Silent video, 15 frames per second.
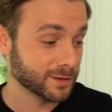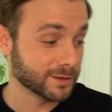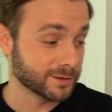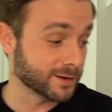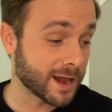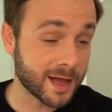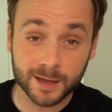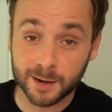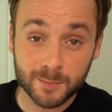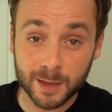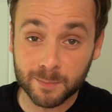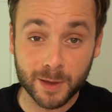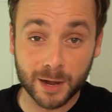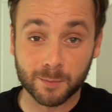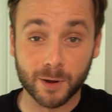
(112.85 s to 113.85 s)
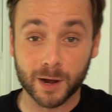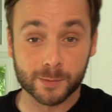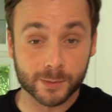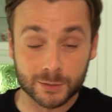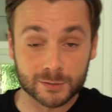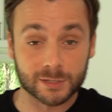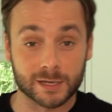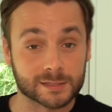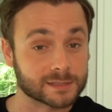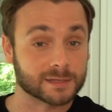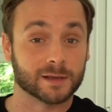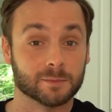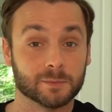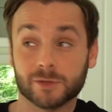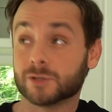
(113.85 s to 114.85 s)
You're not gonna make better barbecue sauce than
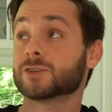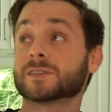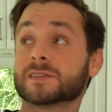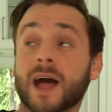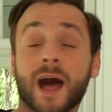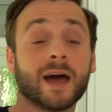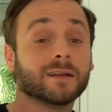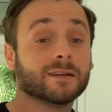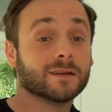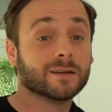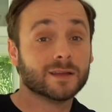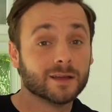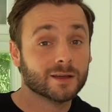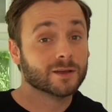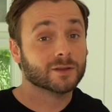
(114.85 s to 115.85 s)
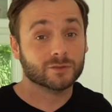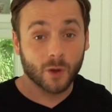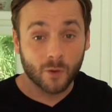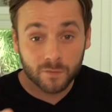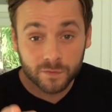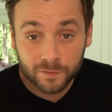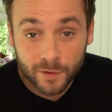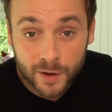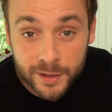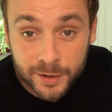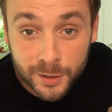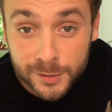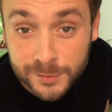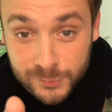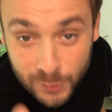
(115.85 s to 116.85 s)
him. You're just not. Don't front,
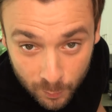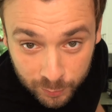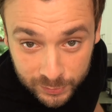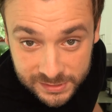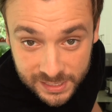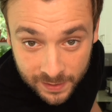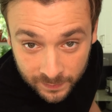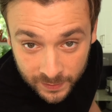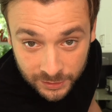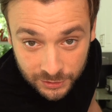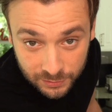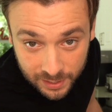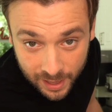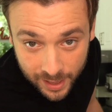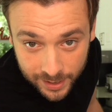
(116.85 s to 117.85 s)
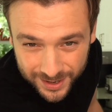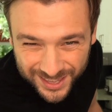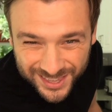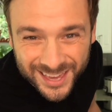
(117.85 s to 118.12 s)
don't pretend like you can.